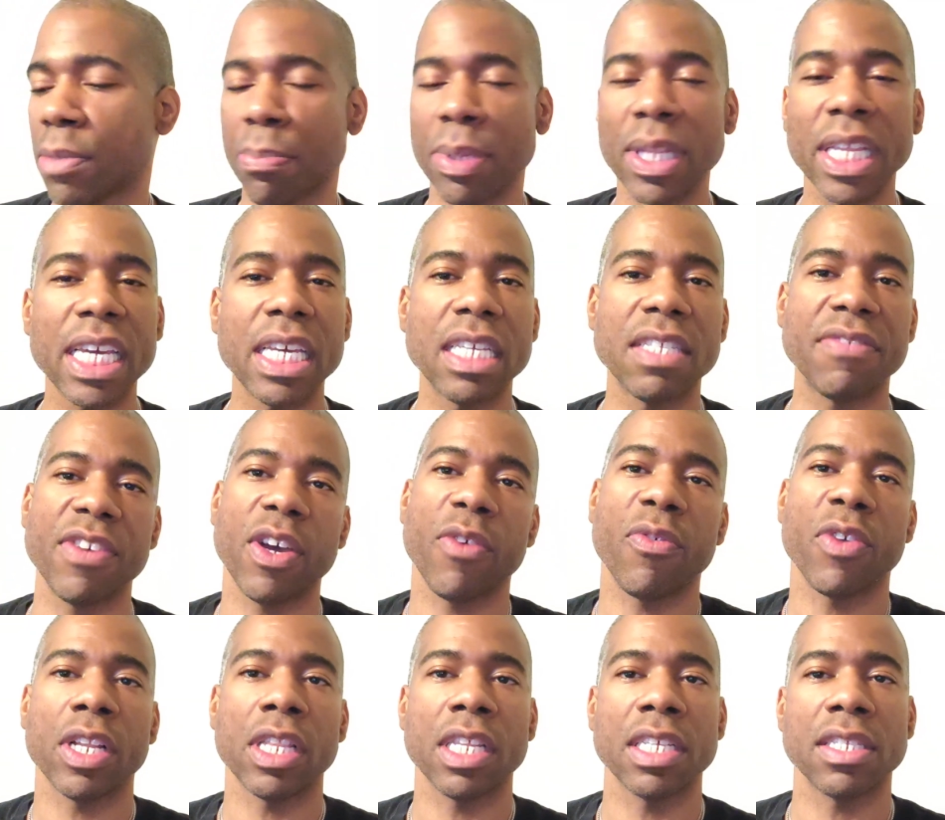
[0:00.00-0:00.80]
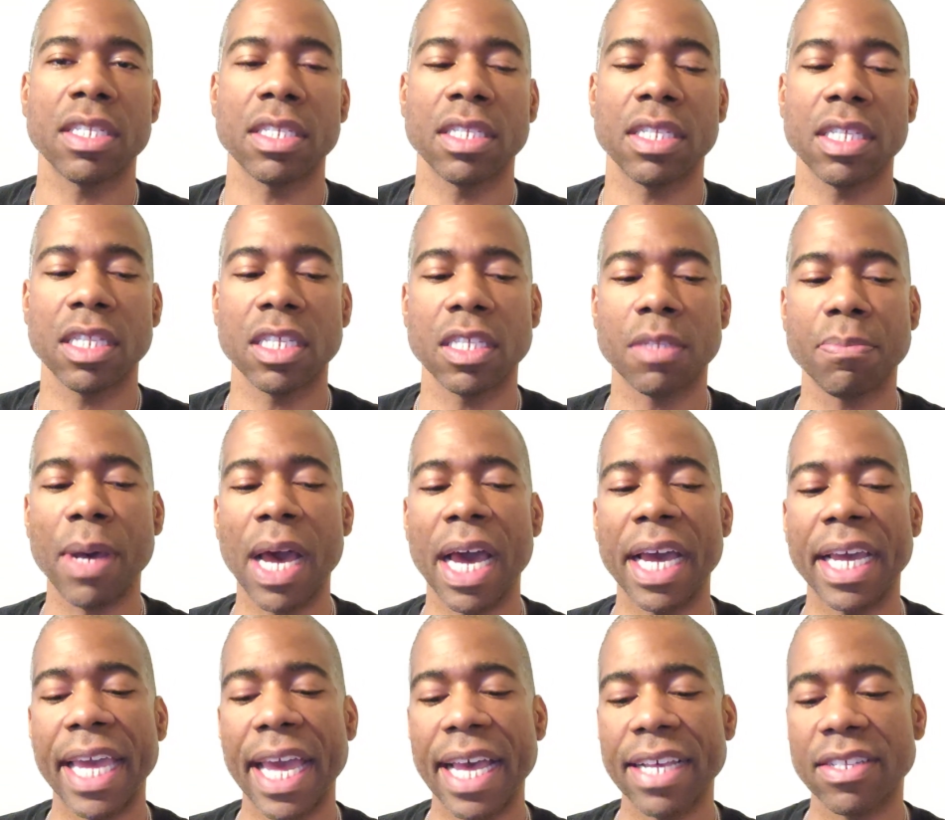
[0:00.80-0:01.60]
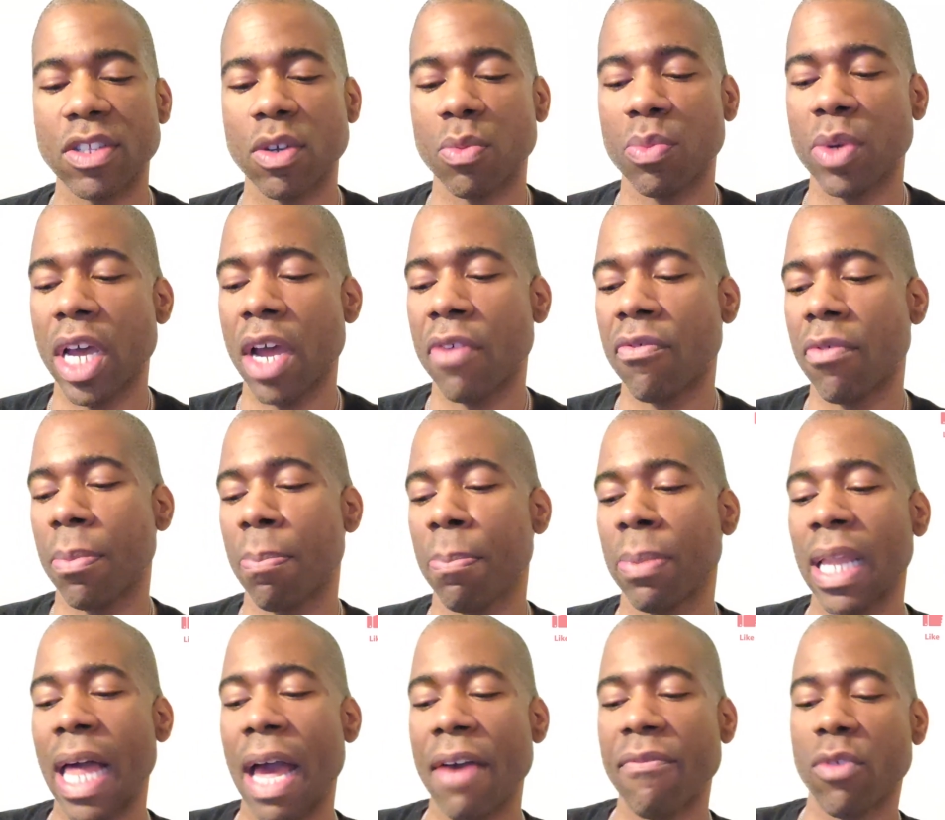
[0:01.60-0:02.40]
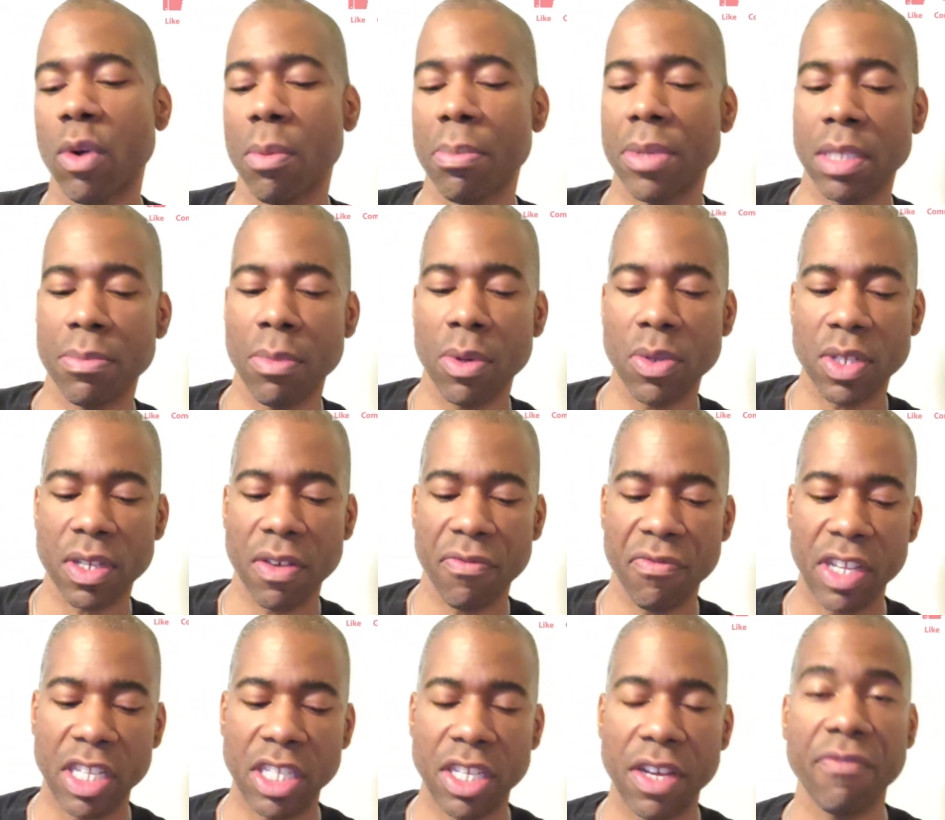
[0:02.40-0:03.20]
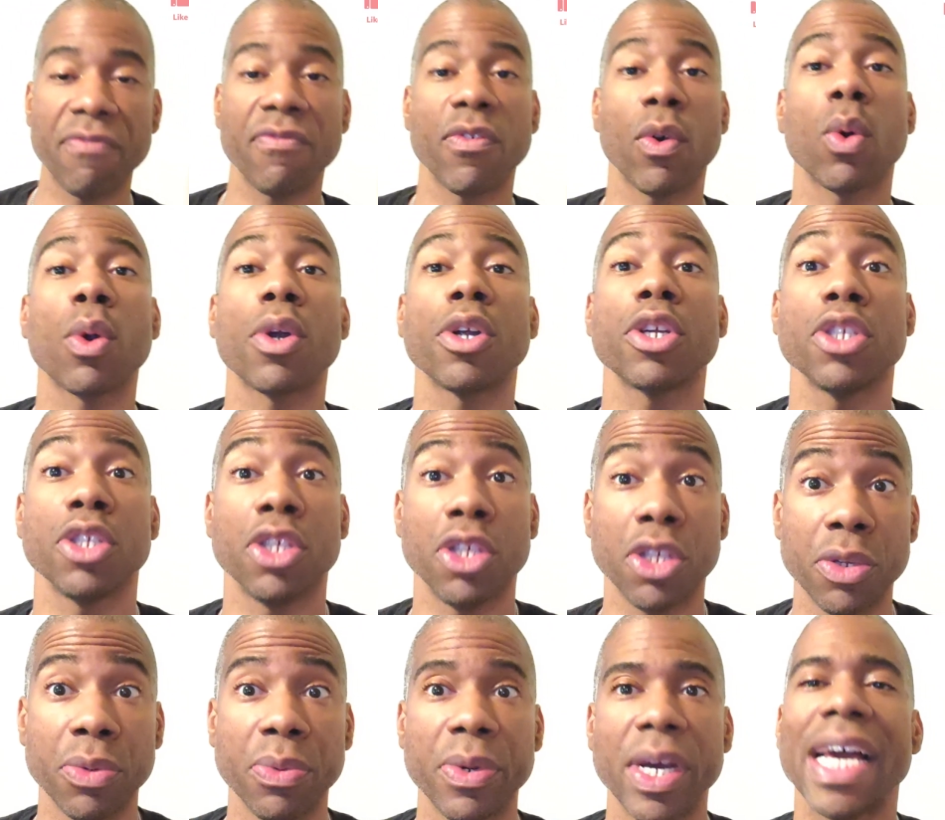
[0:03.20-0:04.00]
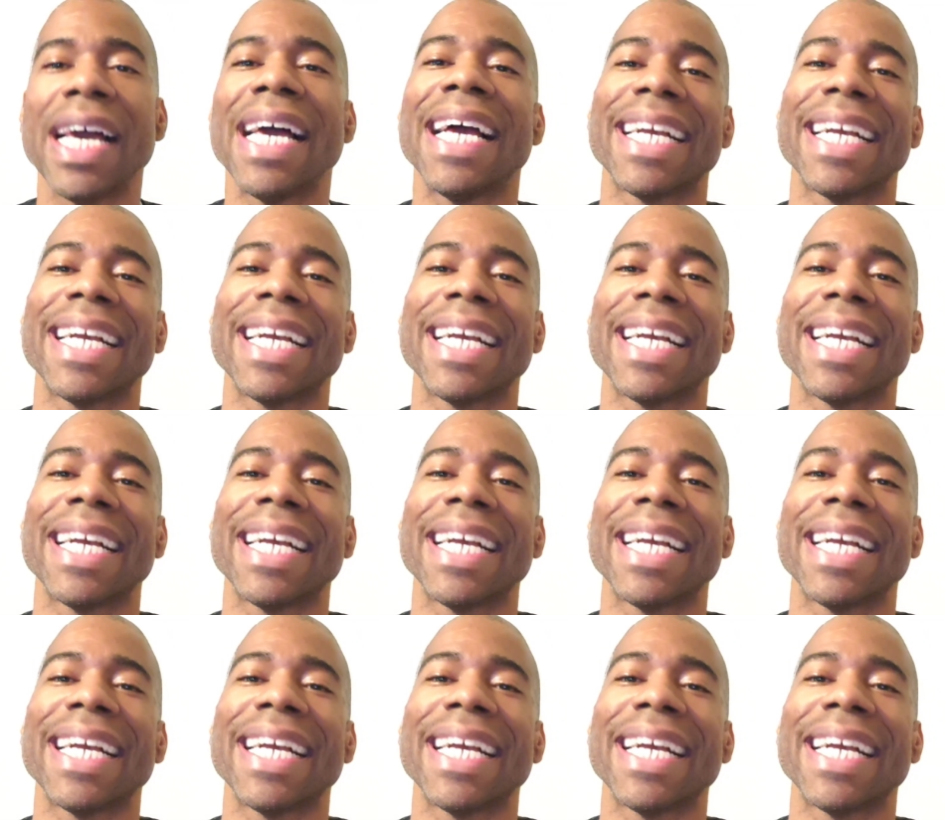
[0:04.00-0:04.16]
Please feel free to listen to this podcast on whatever platform is most convenient for you.